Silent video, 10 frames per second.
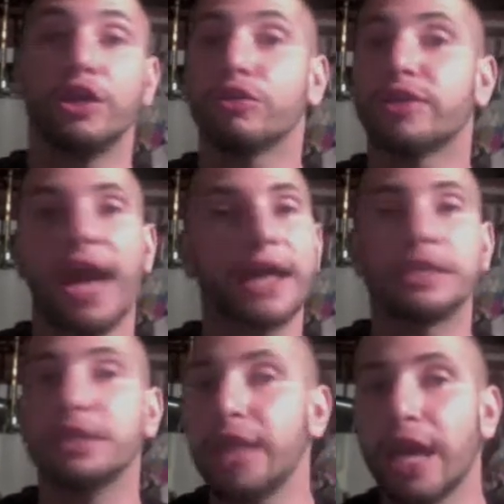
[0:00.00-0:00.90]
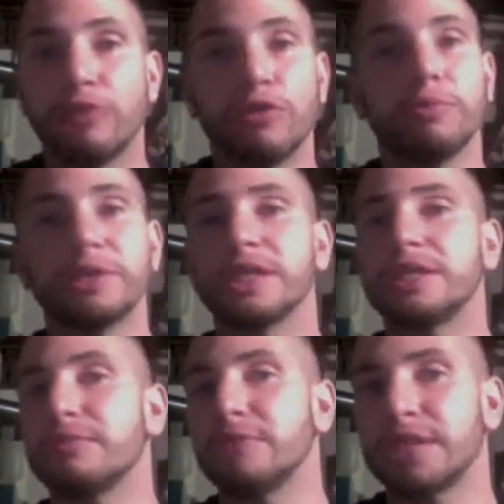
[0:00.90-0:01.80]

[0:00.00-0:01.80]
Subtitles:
you're taxing the anaerobic system.